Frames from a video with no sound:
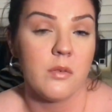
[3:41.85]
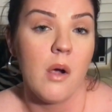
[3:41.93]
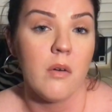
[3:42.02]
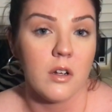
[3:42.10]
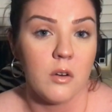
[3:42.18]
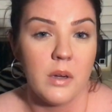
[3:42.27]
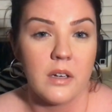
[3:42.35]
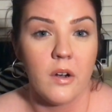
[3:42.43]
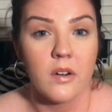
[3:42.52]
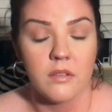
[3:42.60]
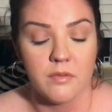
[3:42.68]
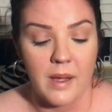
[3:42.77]
throw in a quick
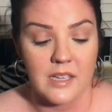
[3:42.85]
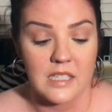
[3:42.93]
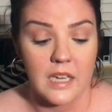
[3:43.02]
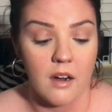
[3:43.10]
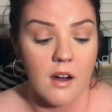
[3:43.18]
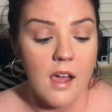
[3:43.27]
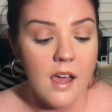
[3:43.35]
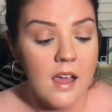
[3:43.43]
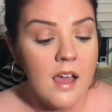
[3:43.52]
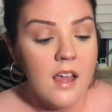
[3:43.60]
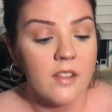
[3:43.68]
coat of mascara,